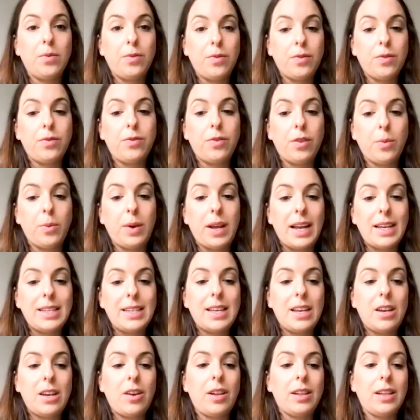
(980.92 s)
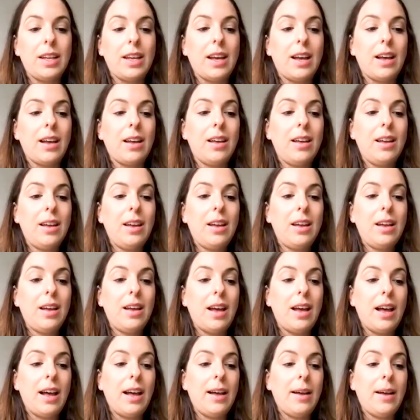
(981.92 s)
from what I said earlier
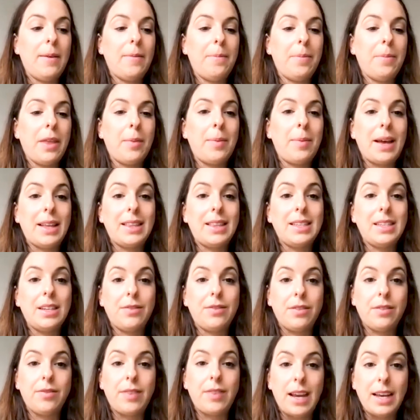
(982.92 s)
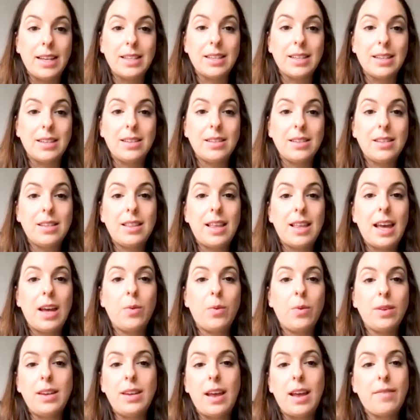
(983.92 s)
about the different phases, they
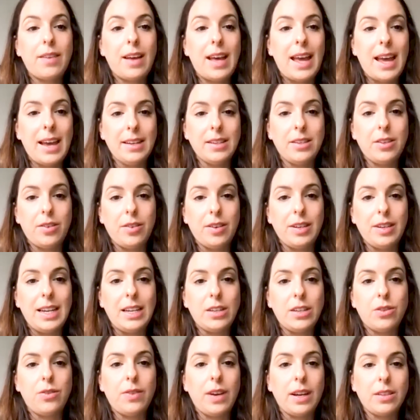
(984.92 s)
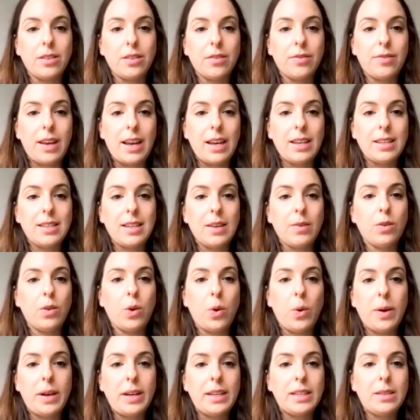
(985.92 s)
would never enter an interictal phase. It would
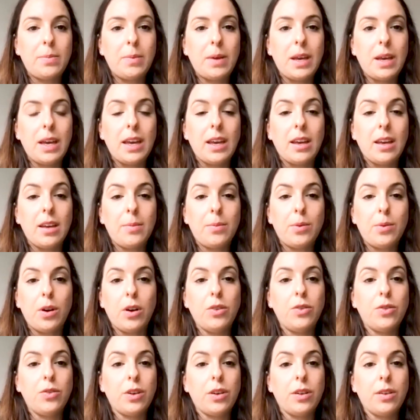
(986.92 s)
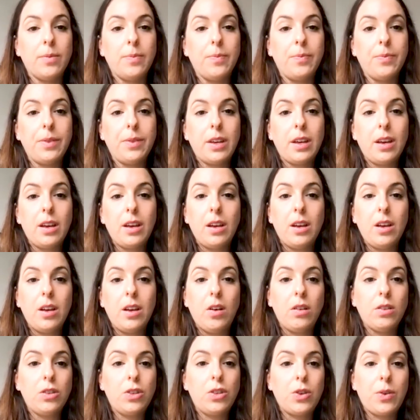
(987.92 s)
always be prodrome
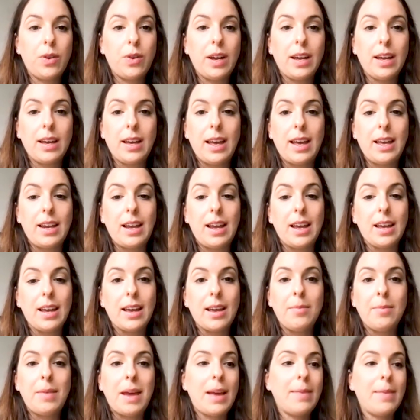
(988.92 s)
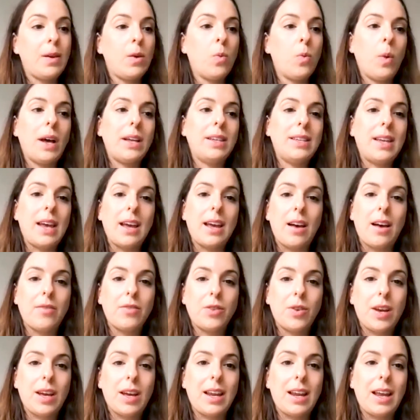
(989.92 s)
or during a headache, maybe one day after a
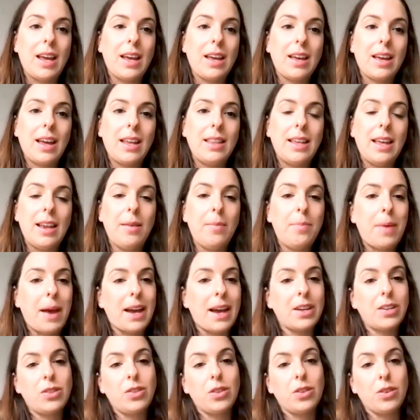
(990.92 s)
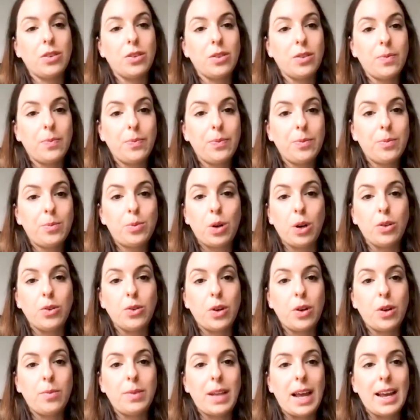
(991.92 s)
headache, and then back to
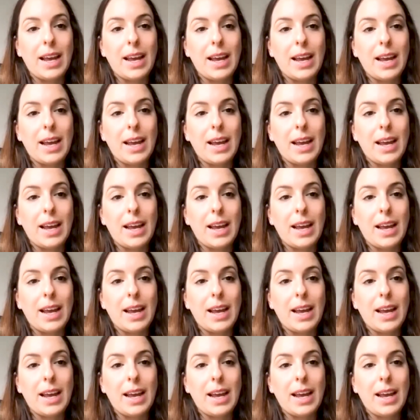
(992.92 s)
prodrome. Like,